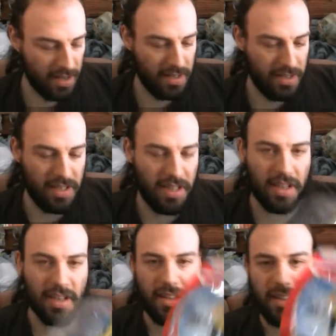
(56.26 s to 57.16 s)

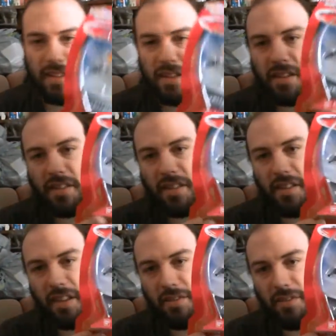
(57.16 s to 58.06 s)
Gia, the
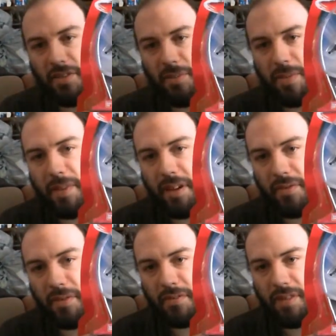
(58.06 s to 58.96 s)
yellow Super Mega
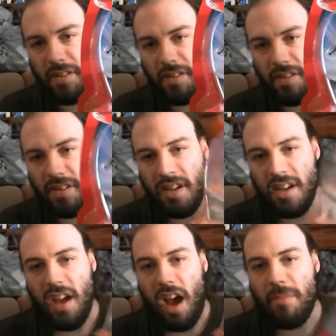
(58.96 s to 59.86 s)
Force Ranger.
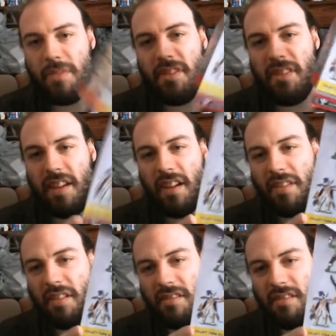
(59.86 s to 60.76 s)
The reason I got
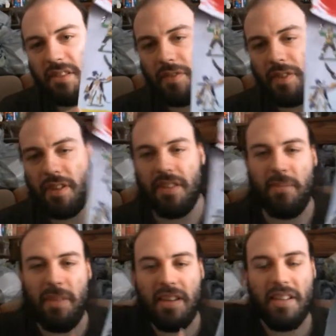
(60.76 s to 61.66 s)
the girls first is
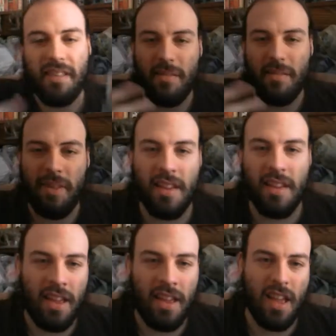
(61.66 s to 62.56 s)
because
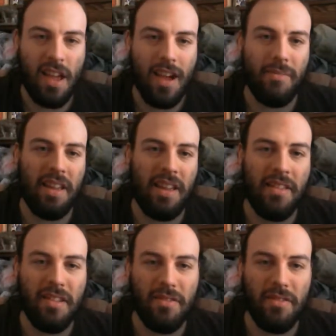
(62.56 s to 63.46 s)
in
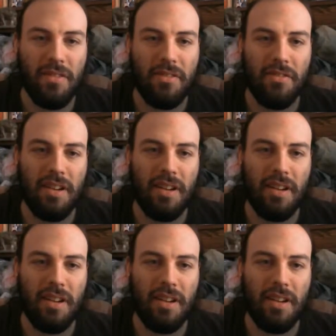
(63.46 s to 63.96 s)
case you don't know,